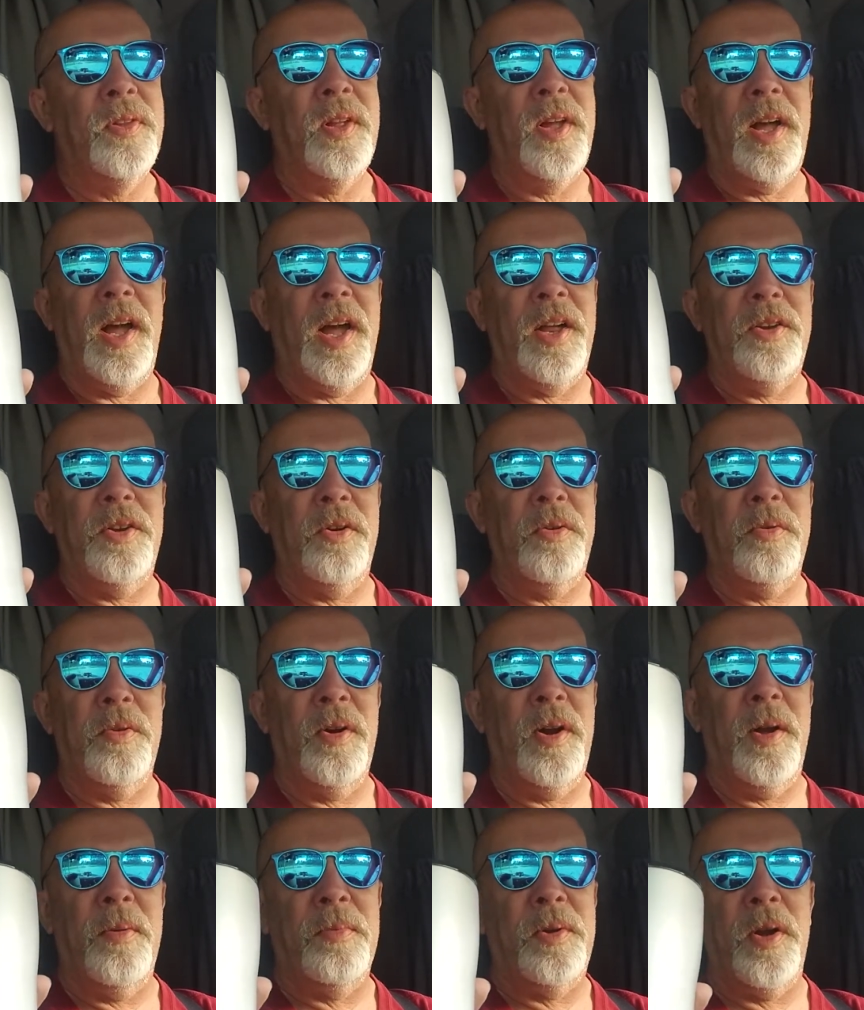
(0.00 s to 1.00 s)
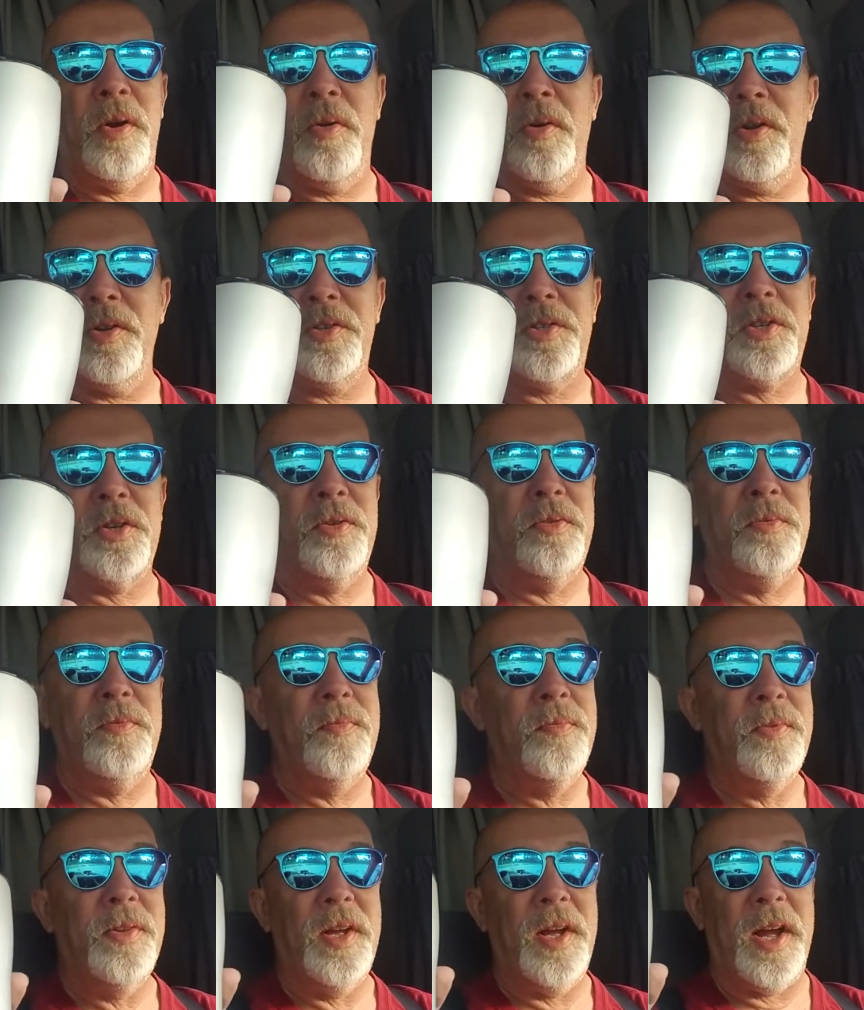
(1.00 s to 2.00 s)
I know where I'm going, so
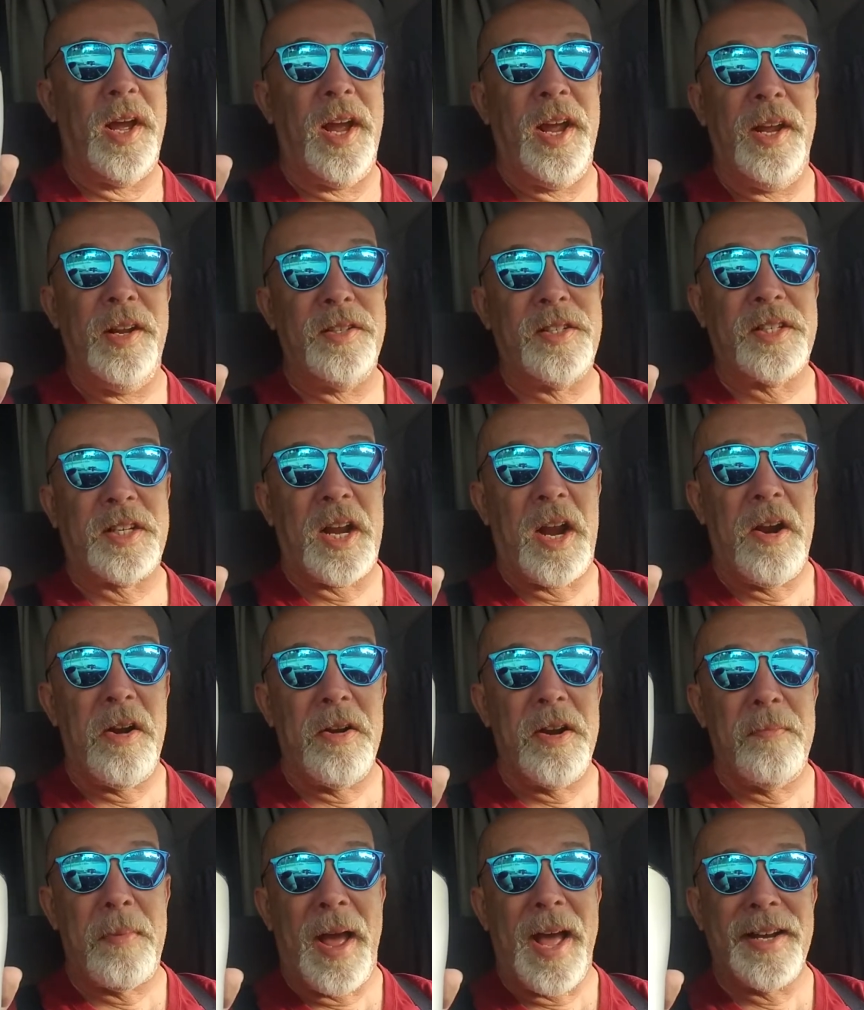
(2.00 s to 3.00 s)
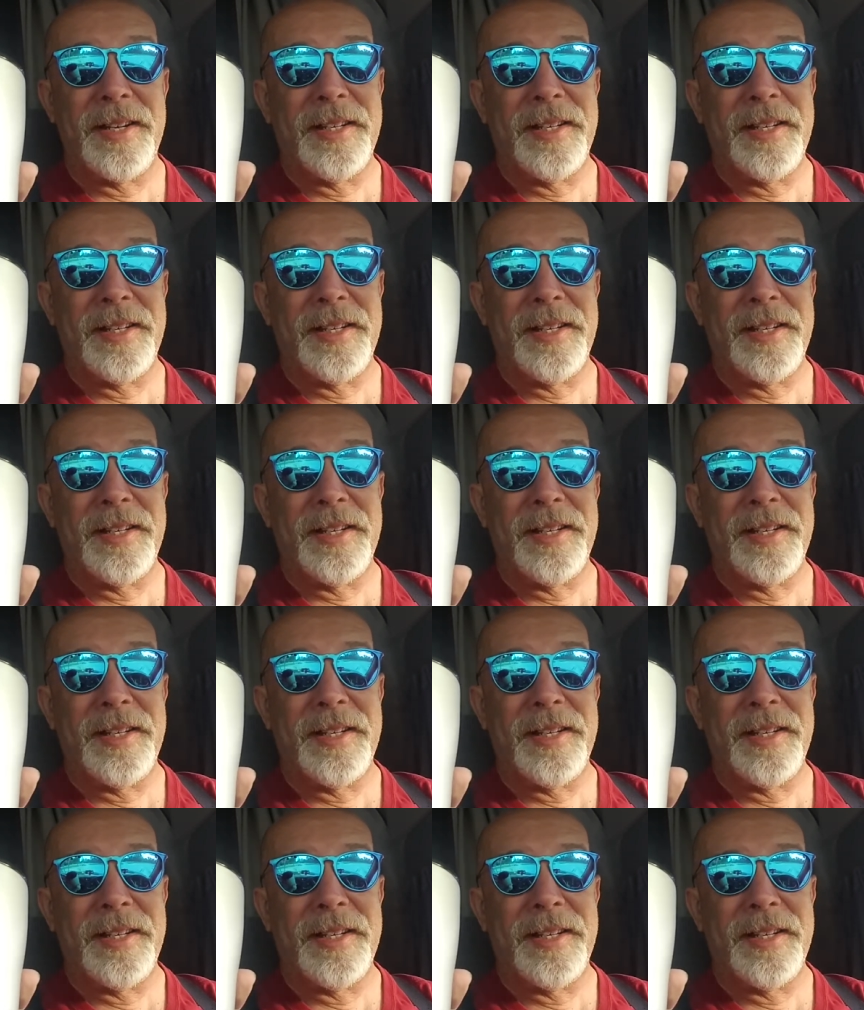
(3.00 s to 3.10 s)
I ain't scared about